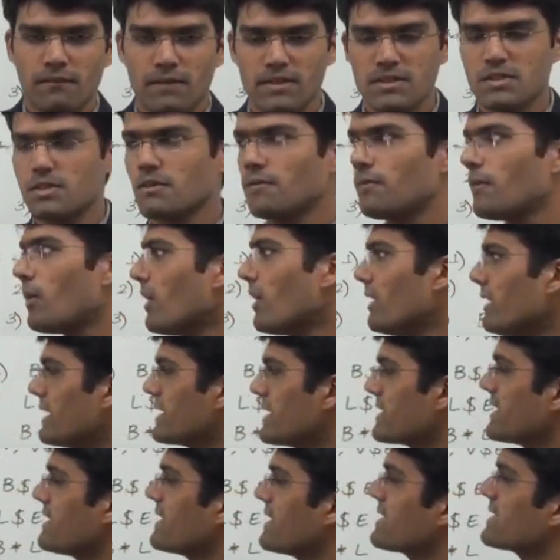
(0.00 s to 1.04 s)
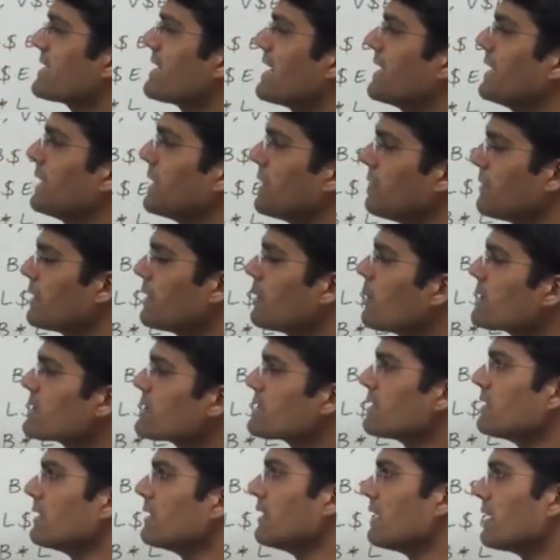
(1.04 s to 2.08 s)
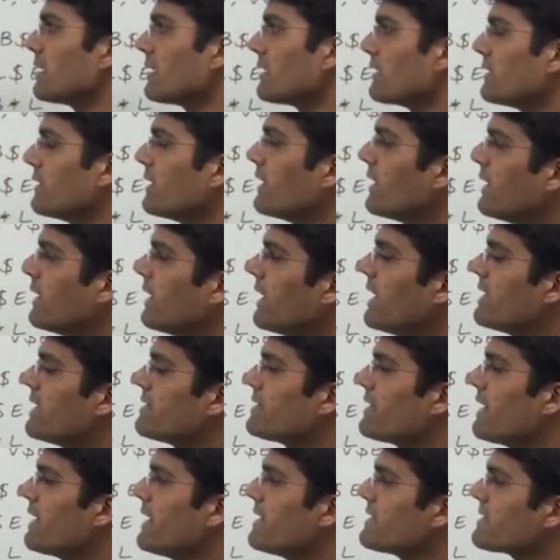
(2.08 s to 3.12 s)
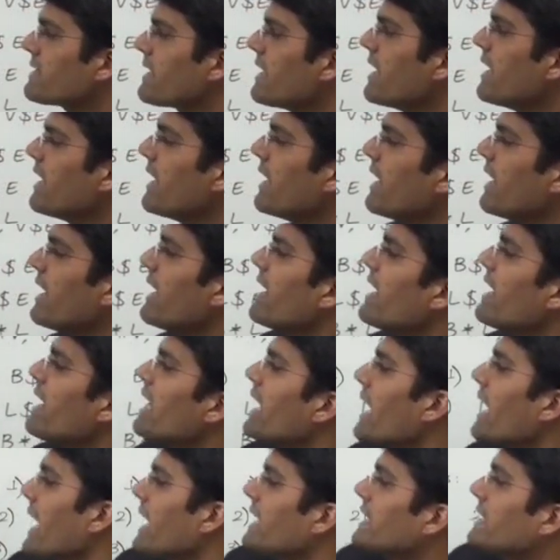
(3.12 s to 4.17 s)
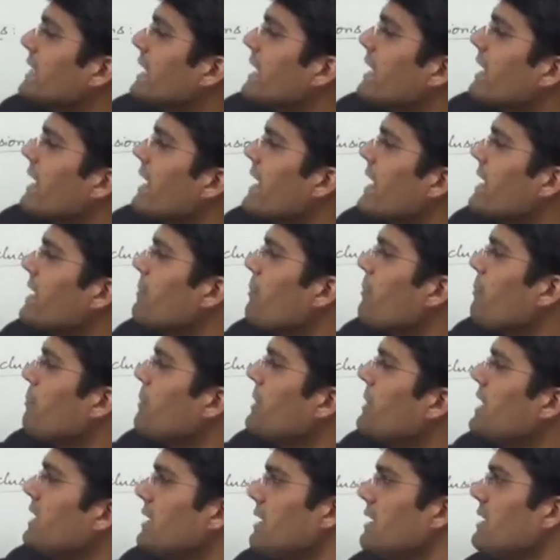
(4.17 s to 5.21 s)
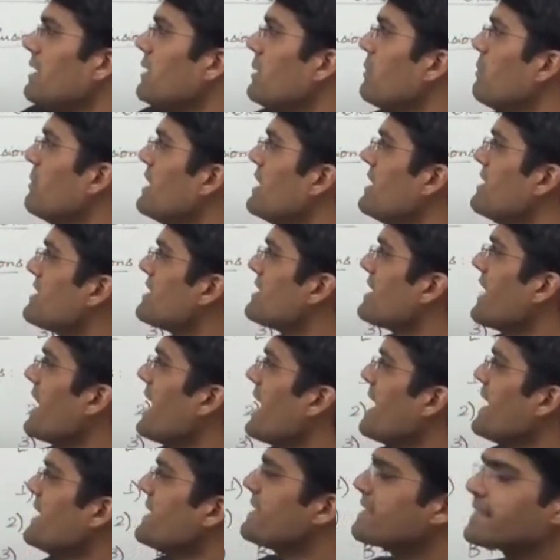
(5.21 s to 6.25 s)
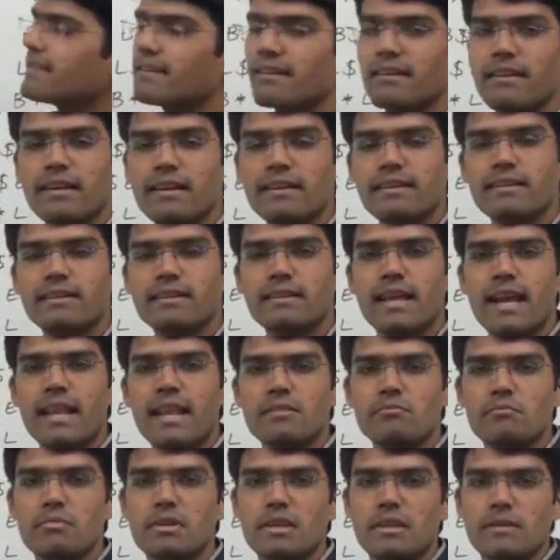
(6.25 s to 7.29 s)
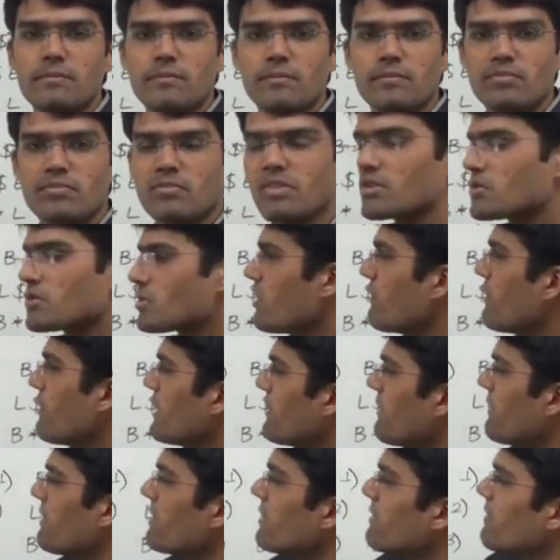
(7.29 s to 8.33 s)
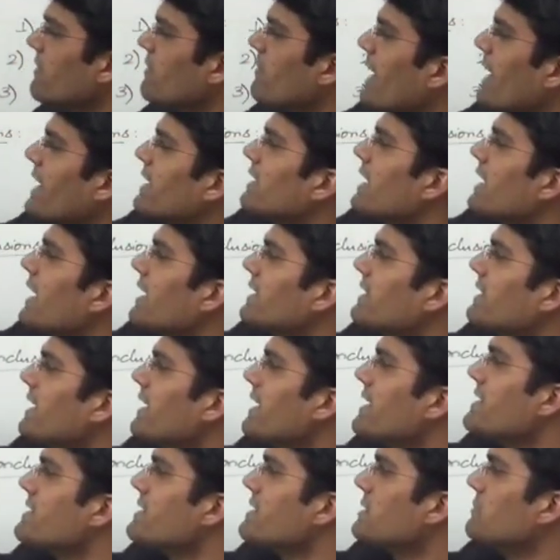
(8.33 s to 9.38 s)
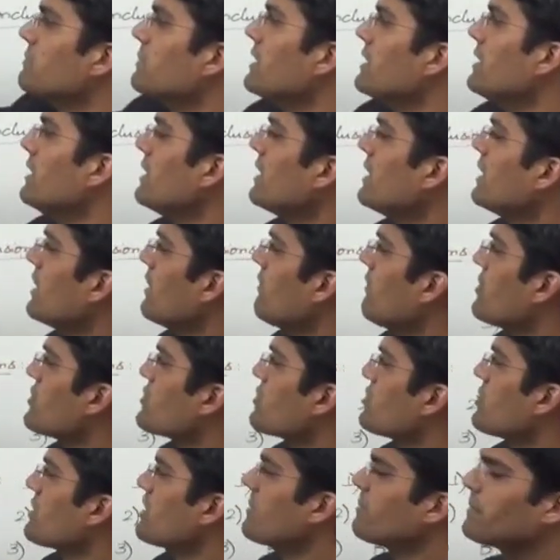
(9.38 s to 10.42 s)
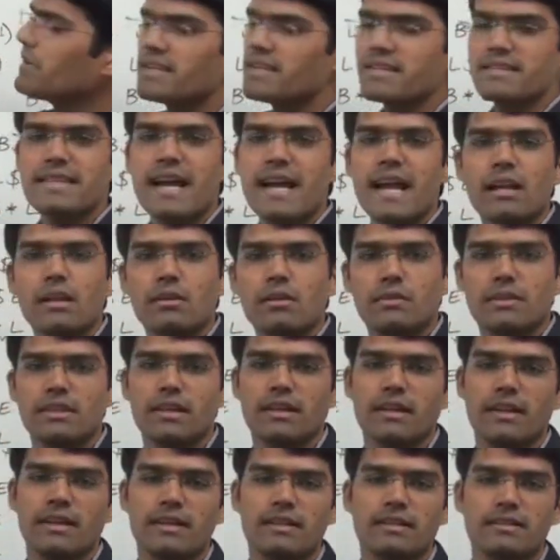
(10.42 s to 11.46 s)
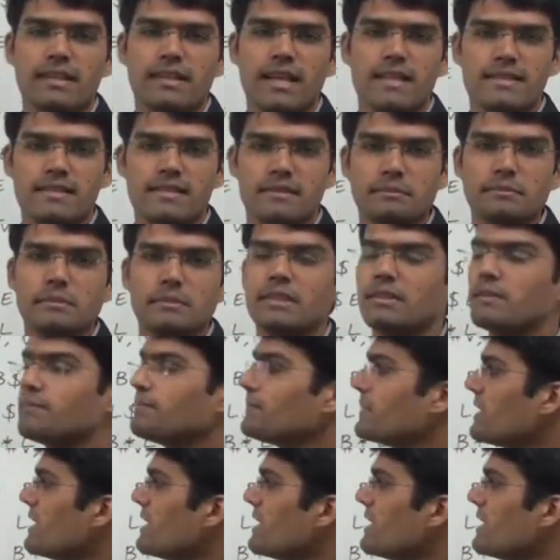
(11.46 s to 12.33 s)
First of all, let us understand the given question here. It says A@B means A is greater than B. So wherever we find the @ symbol, we should replace that with the greater than symbol.